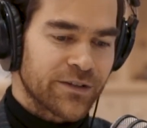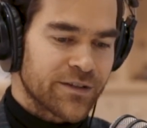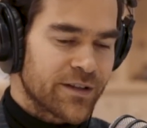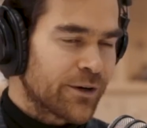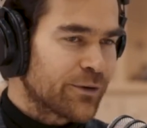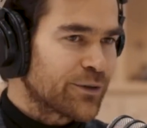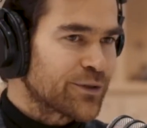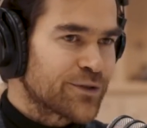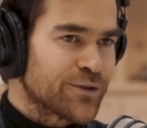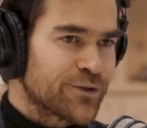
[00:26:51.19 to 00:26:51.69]
There
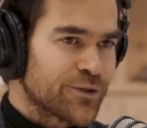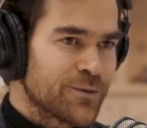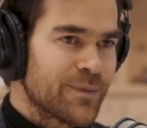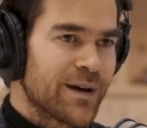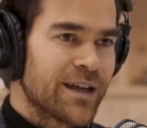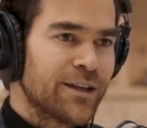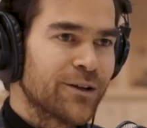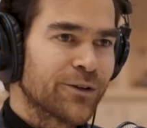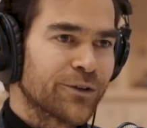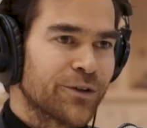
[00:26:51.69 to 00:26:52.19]
are so
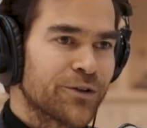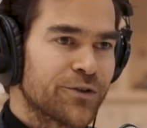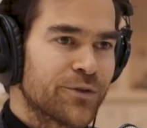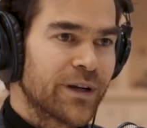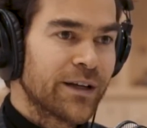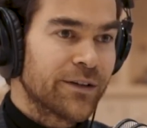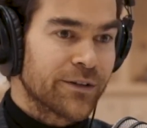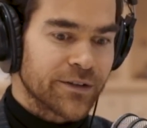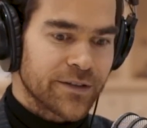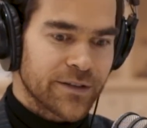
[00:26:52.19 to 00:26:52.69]
many other
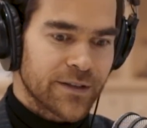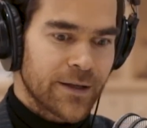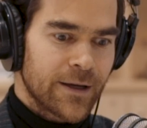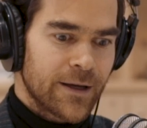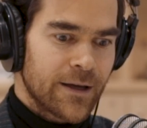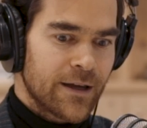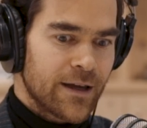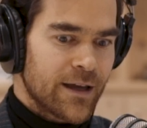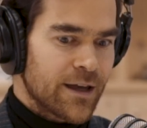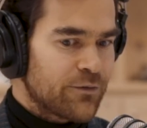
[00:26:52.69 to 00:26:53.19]
triggers.
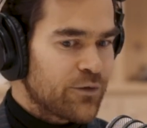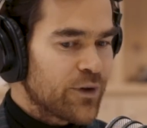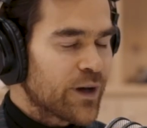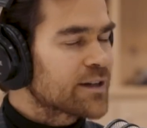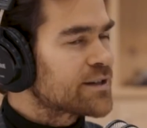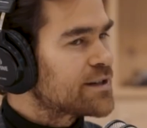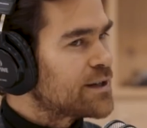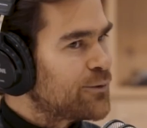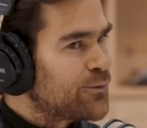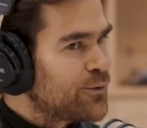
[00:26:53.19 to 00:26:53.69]
If you
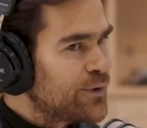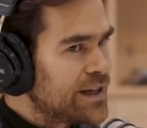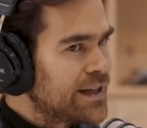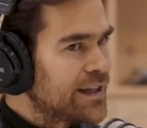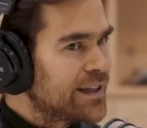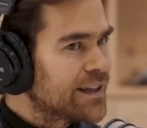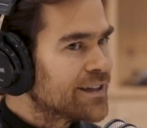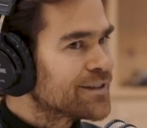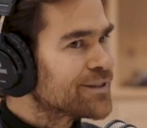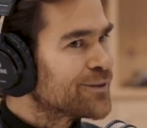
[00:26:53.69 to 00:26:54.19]
actually really
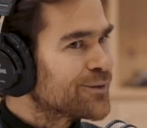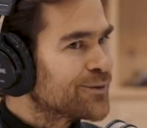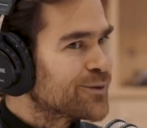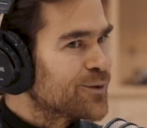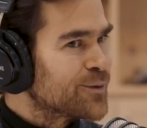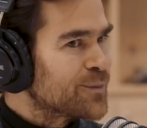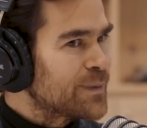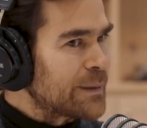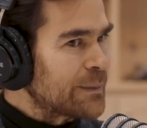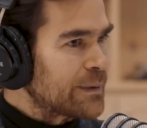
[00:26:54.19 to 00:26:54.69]
listen to
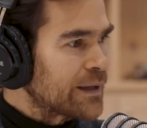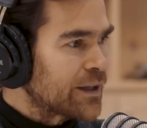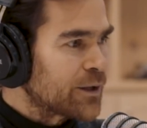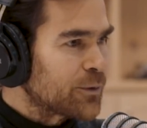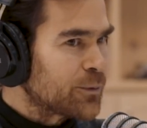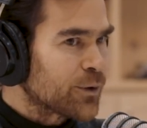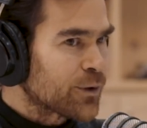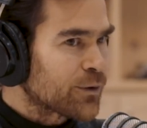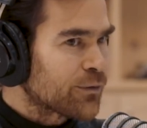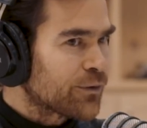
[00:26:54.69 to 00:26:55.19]
the people in the
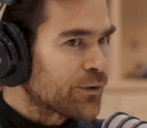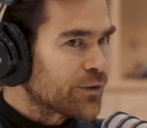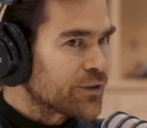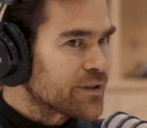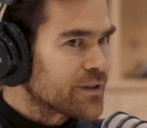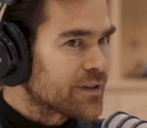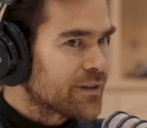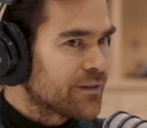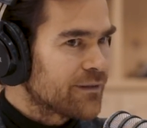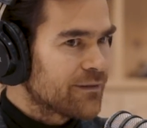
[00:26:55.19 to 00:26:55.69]

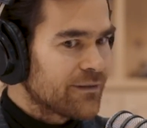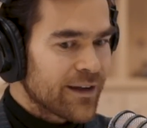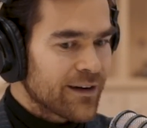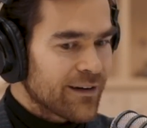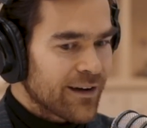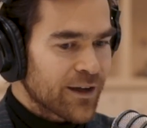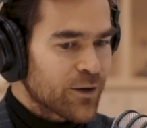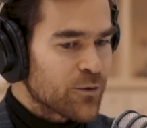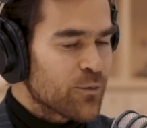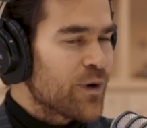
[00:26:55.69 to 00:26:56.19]
workforce, they're
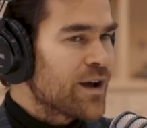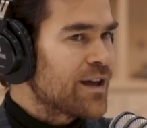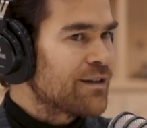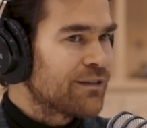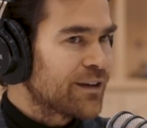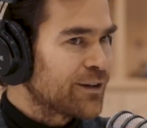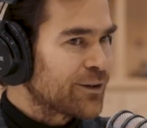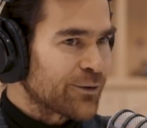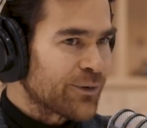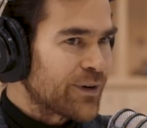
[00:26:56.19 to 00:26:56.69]
like
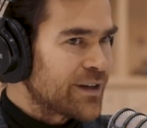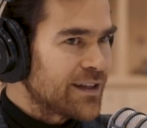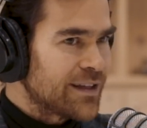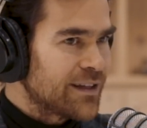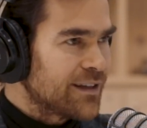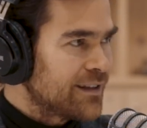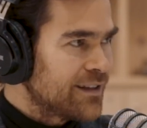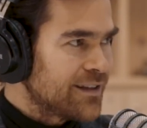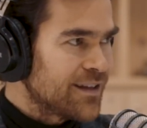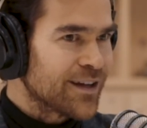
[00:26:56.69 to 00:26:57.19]
waving
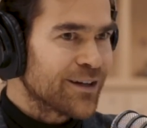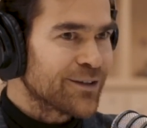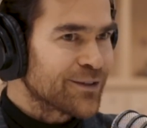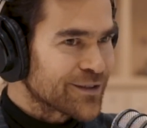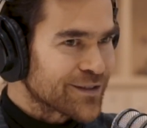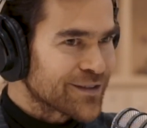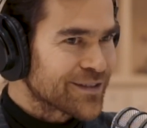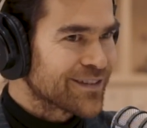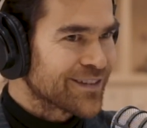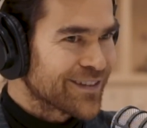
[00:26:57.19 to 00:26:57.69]
already
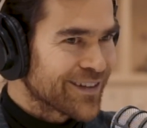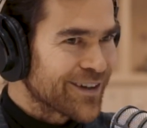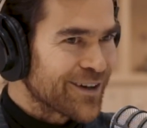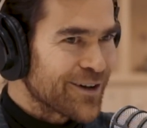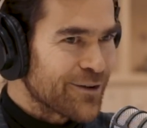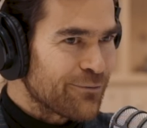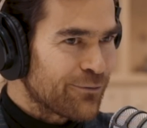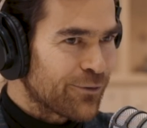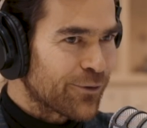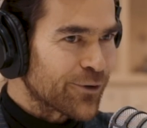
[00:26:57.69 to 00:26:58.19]
years
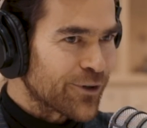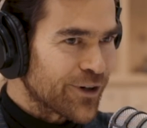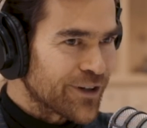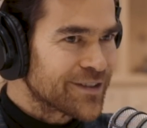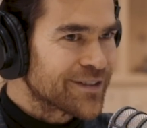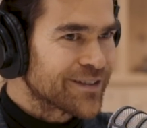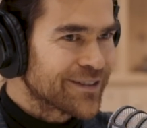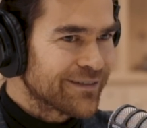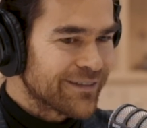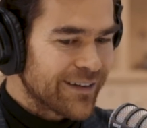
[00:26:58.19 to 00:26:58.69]
for
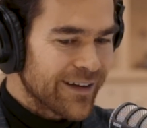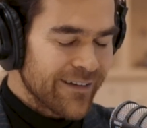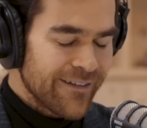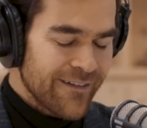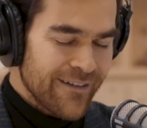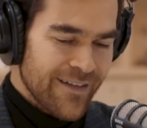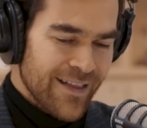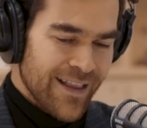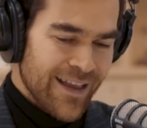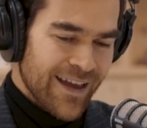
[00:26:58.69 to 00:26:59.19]
us. Yeah.
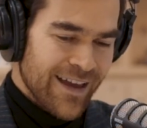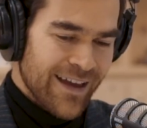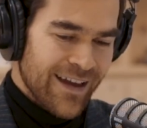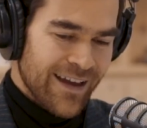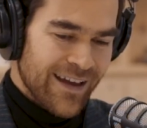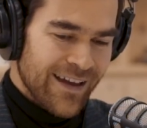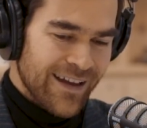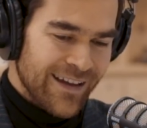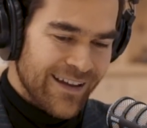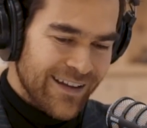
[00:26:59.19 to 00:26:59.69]

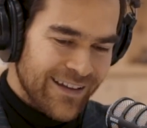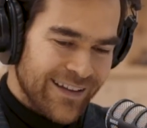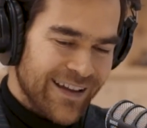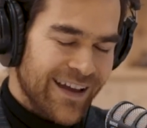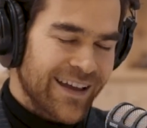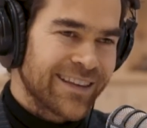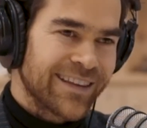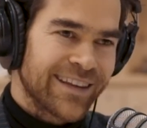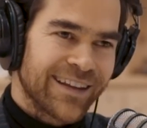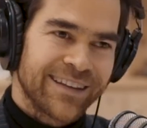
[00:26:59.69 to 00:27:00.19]

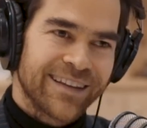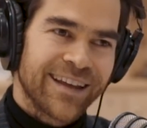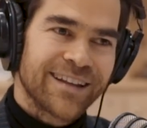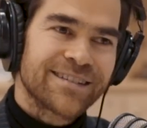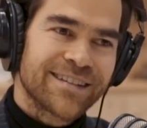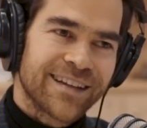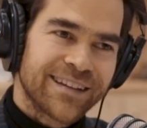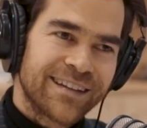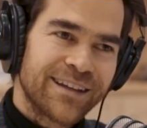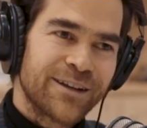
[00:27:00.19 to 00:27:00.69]
And
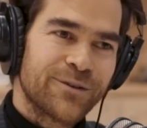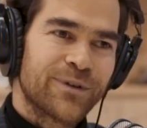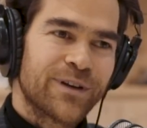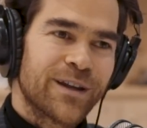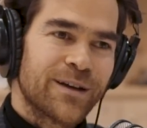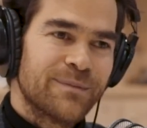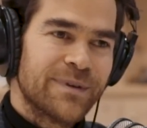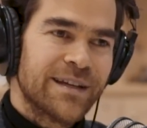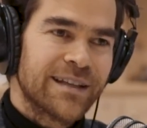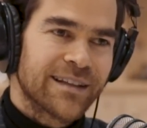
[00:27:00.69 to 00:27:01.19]
that's, I think, what
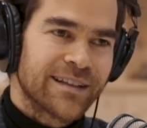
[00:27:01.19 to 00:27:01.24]
I mean.